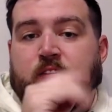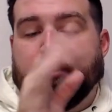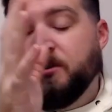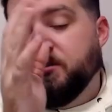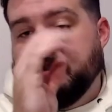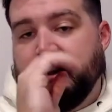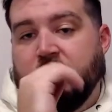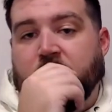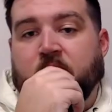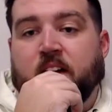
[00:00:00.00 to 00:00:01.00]
For those
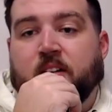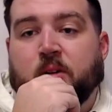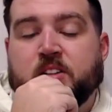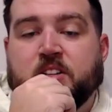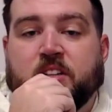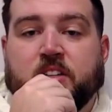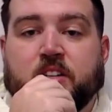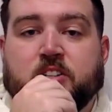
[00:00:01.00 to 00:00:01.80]
that are not watching the